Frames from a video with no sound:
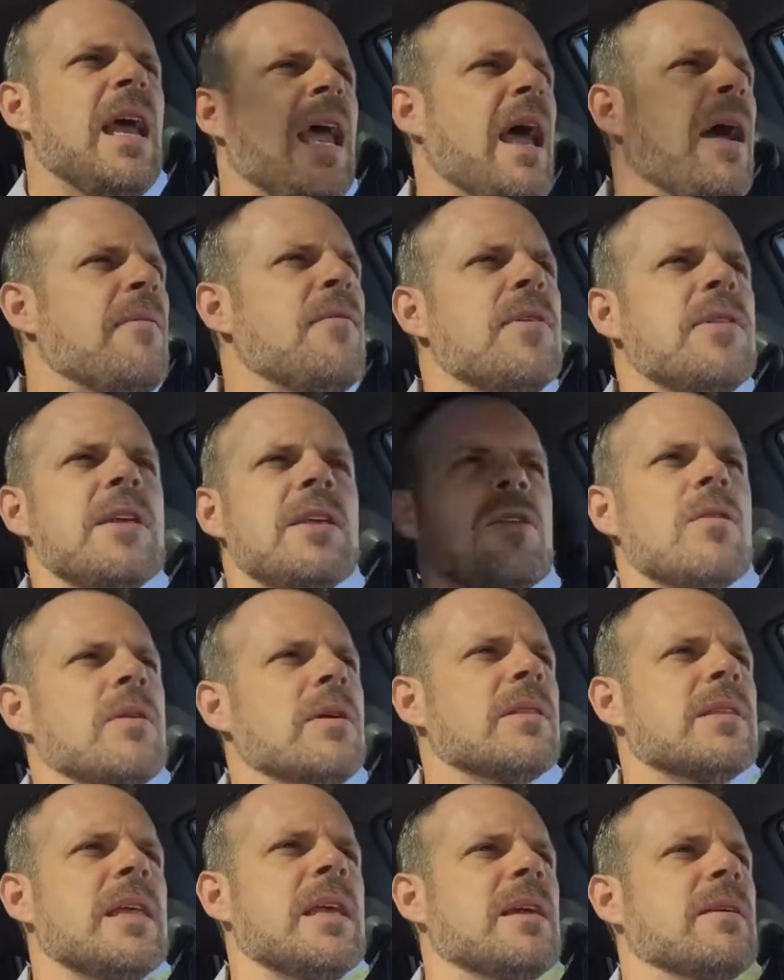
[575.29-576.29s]
Everything you
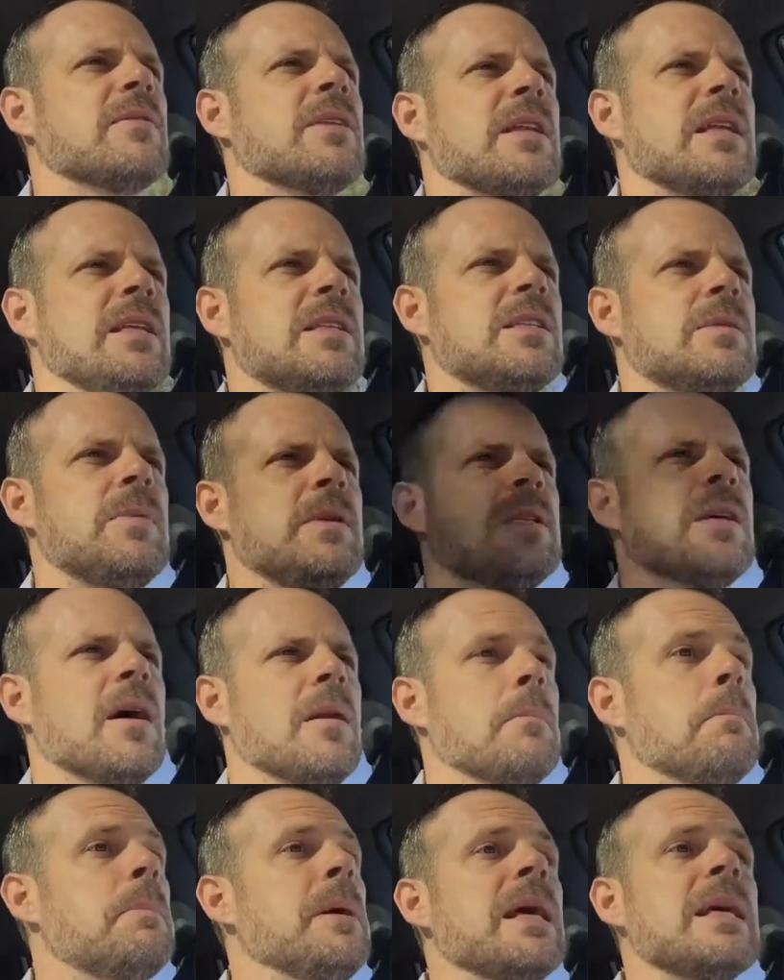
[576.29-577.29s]
can think of that needs to be
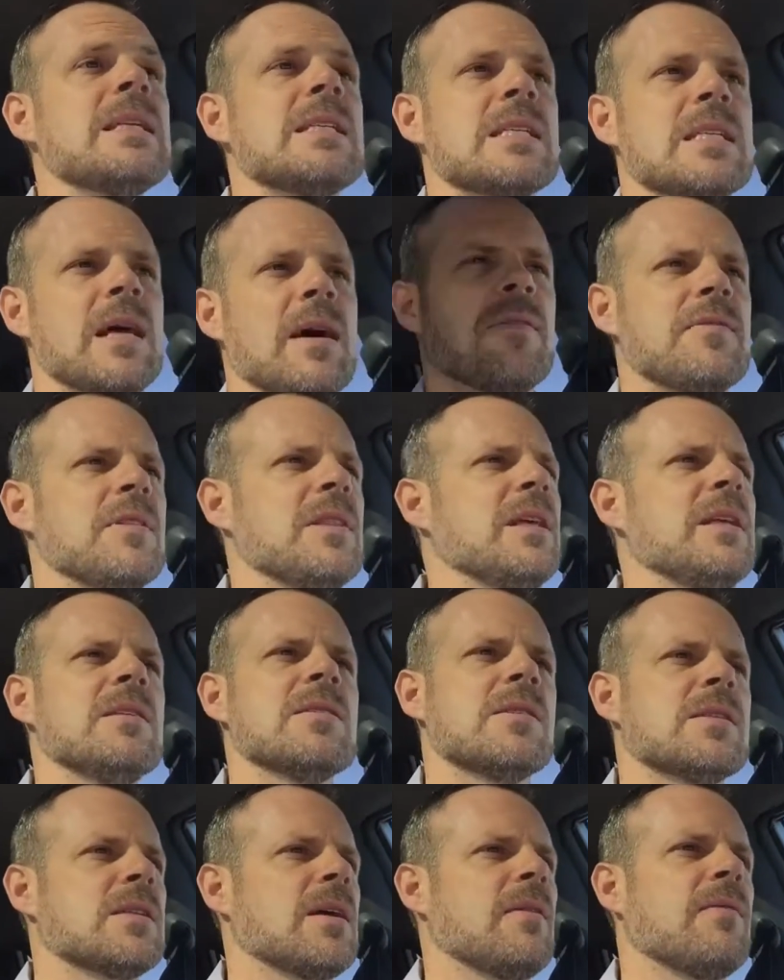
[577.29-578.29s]
done. Big stuff, little
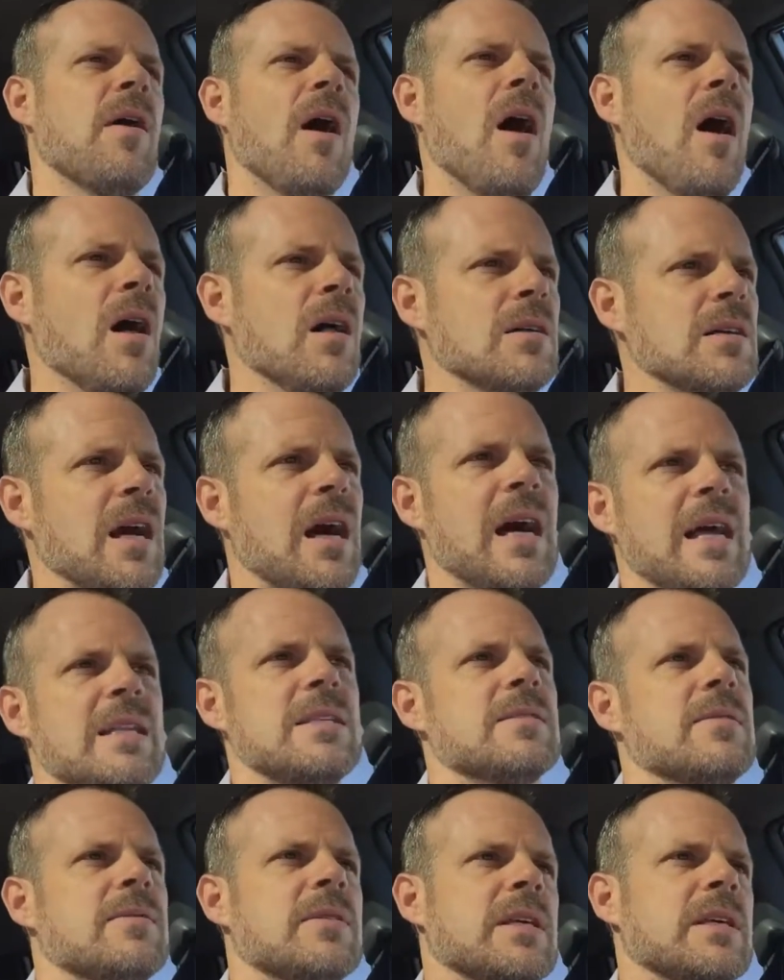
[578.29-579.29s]
stuff, all
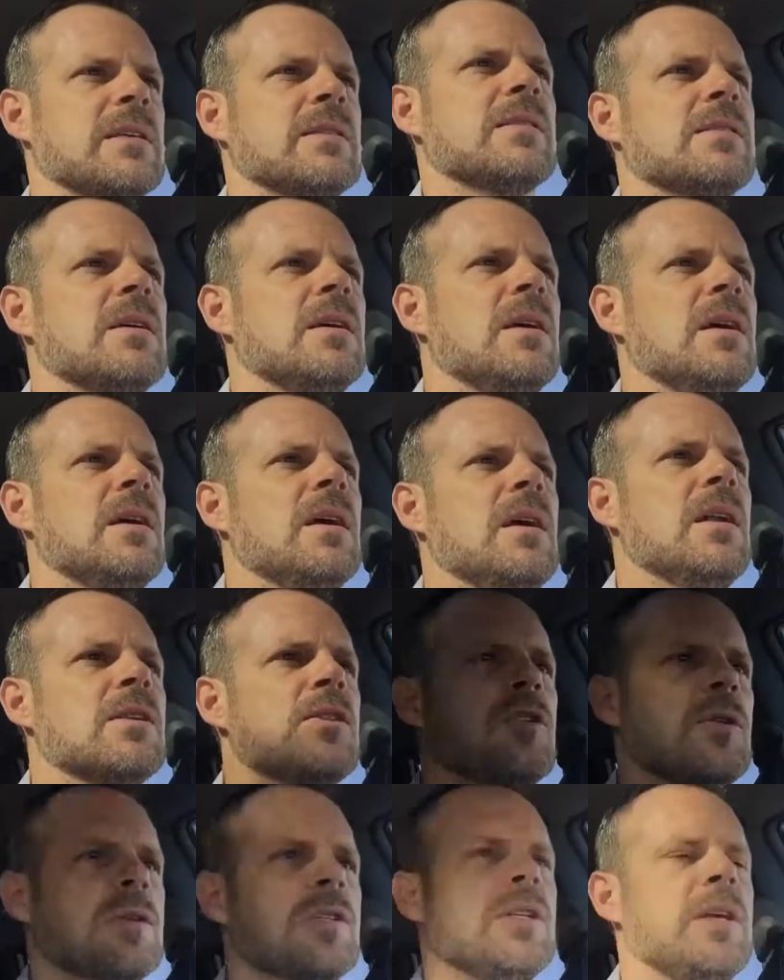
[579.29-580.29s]
kinds of things
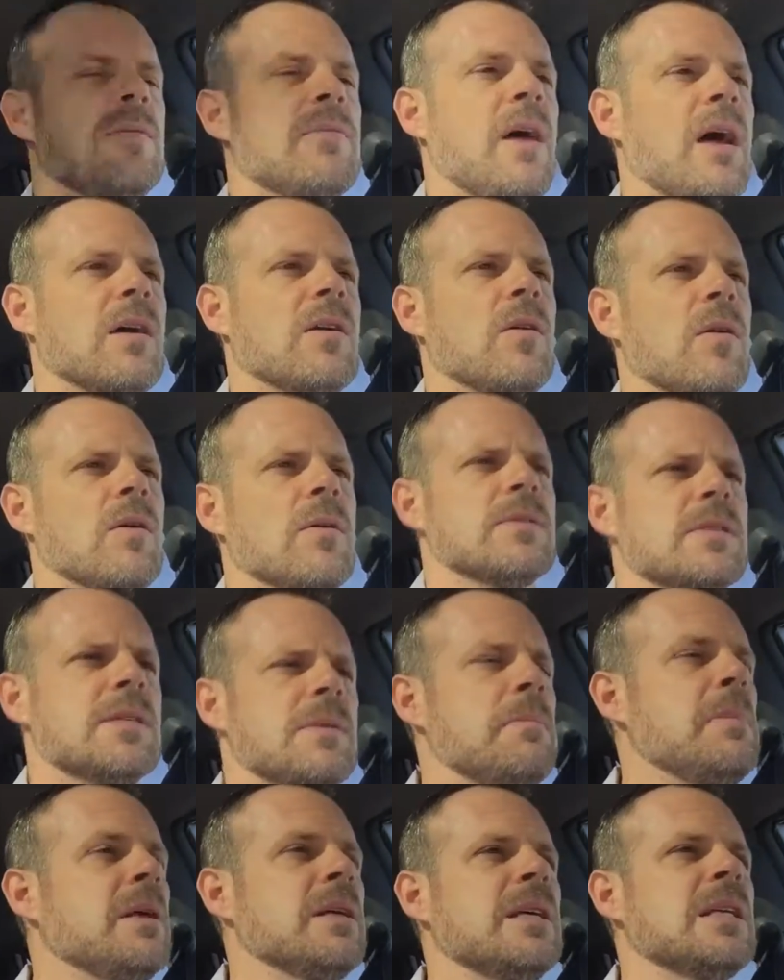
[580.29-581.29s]
to achieve that goal. It's $1
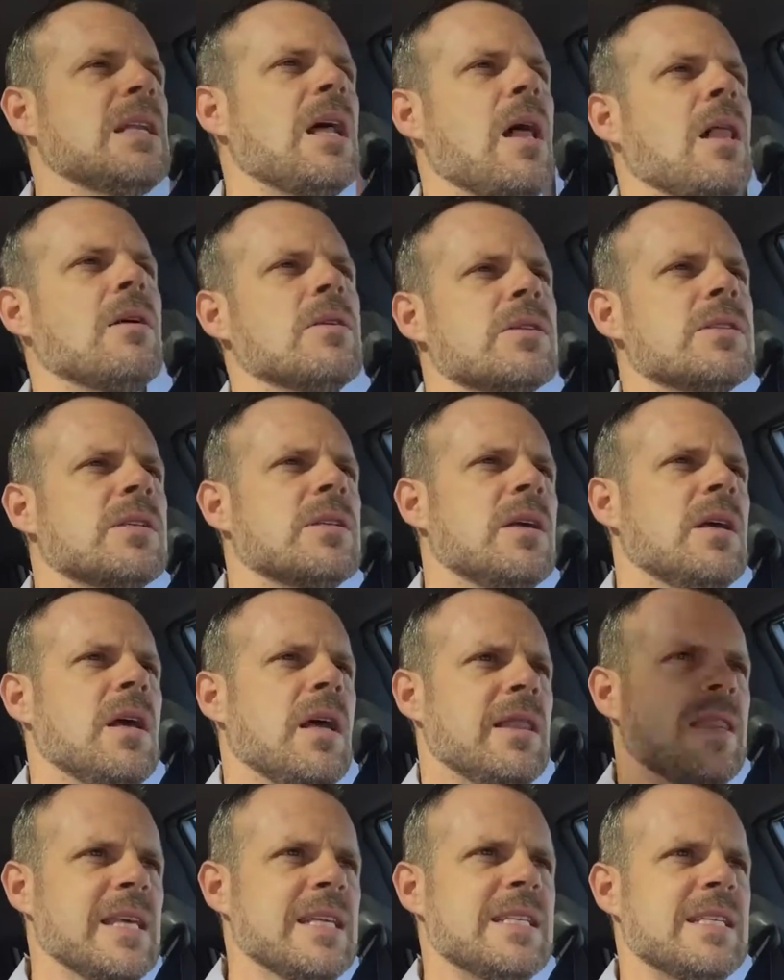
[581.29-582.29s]
million
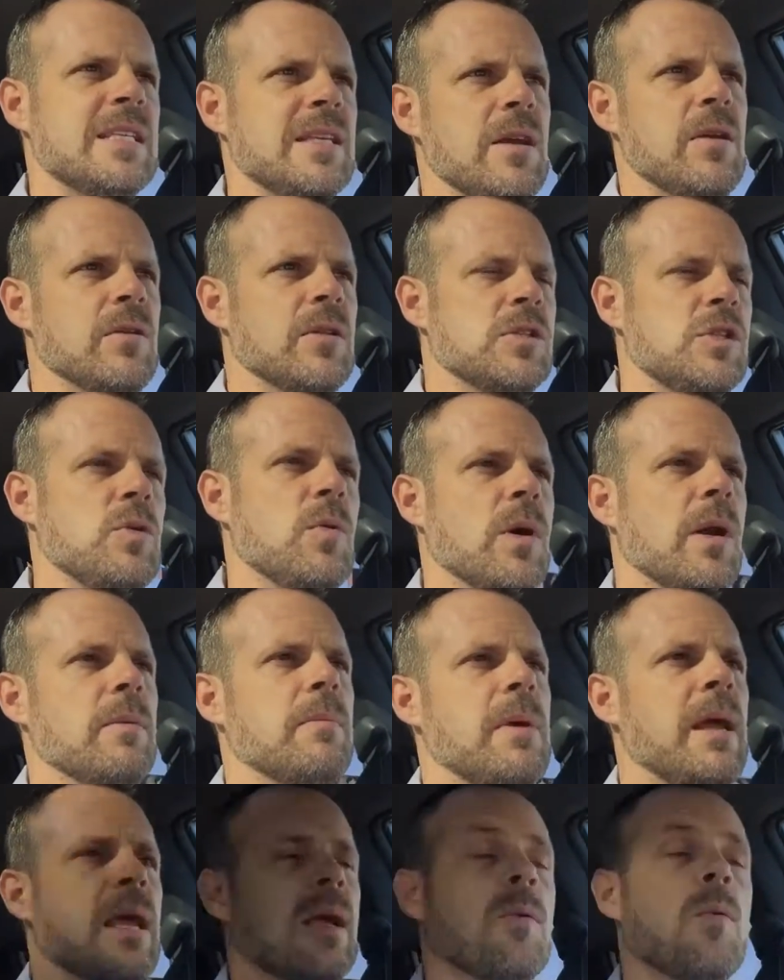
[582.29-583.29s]
this year that you want to
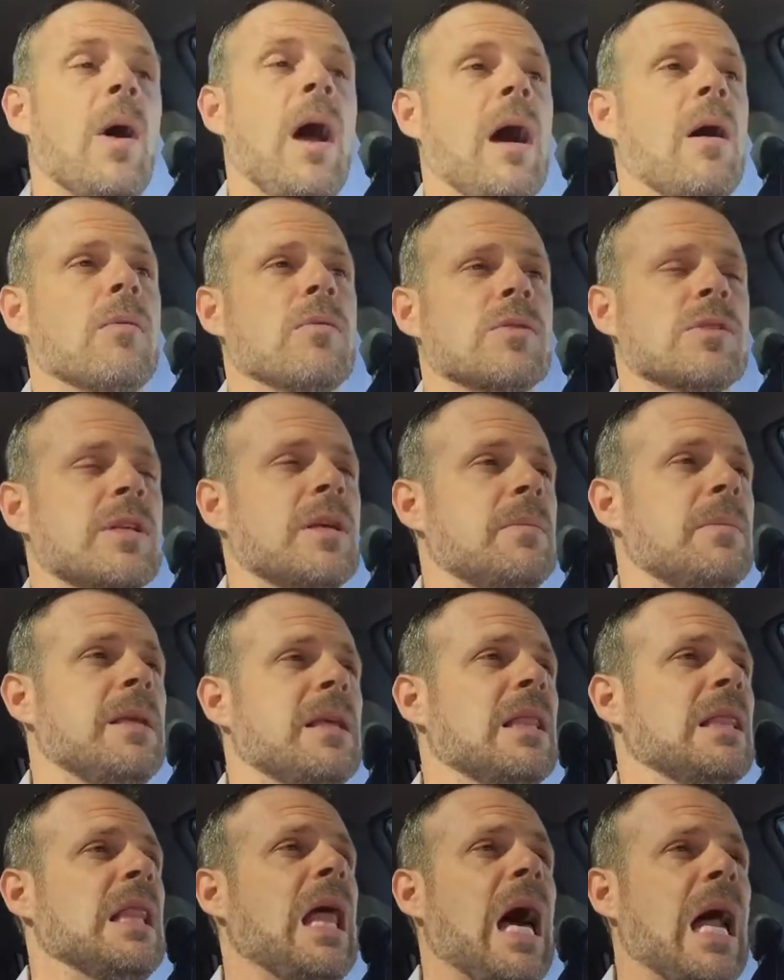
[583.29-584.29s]
make. Wow, there's going to be
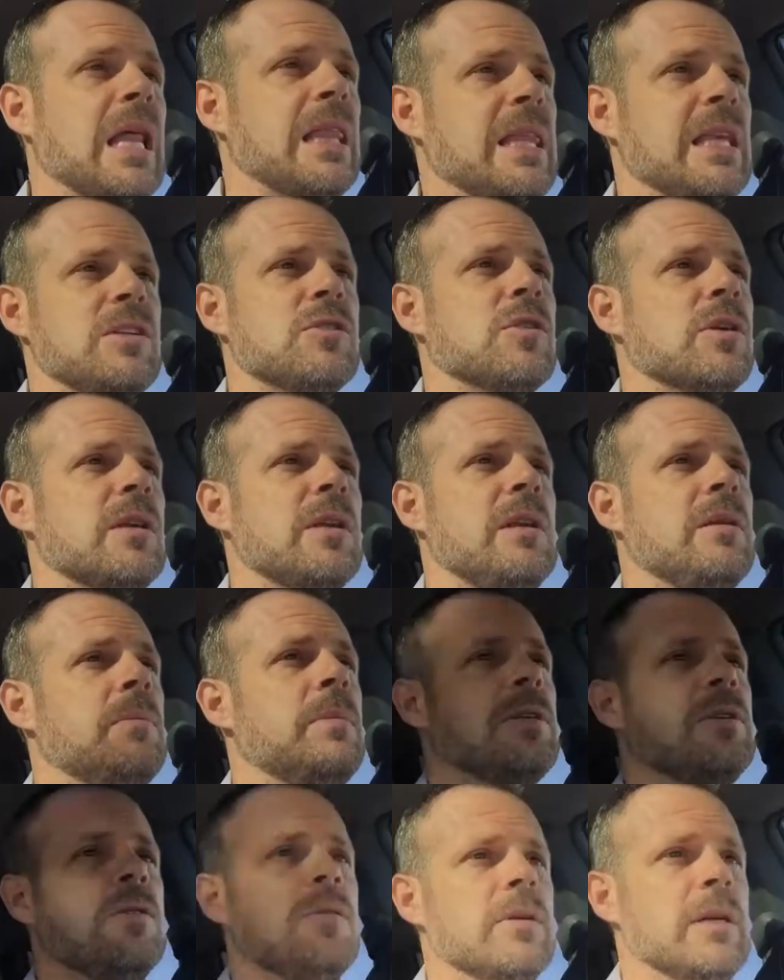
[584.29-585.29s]
a lot of things you're going to need to be
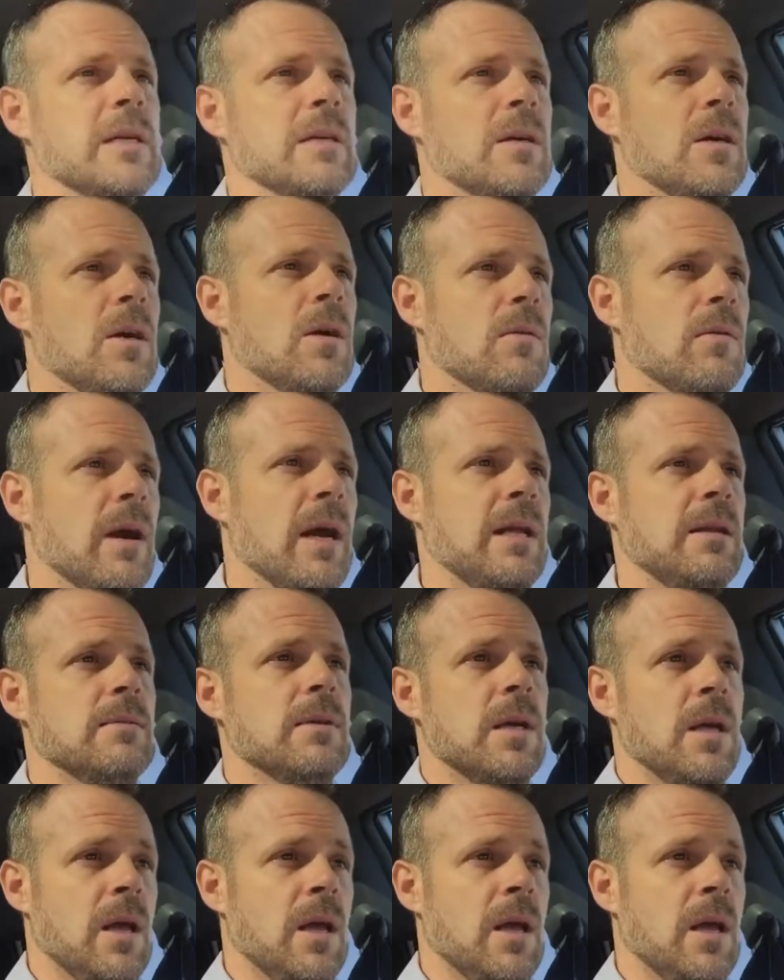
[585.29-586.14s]
doing, right?